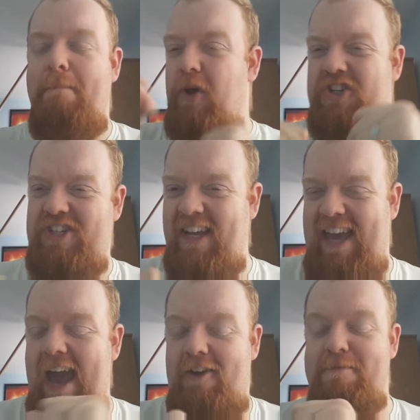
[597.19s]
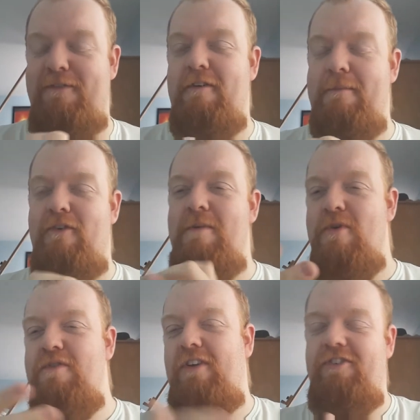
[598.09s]
punches and kicks before it
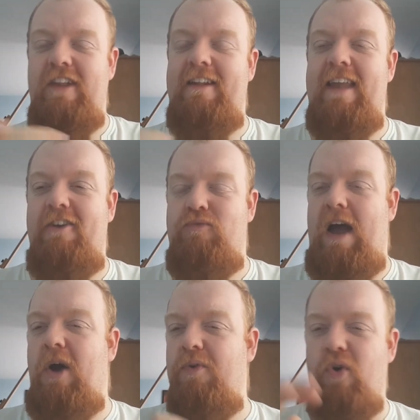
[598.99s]
moves on to like the next round,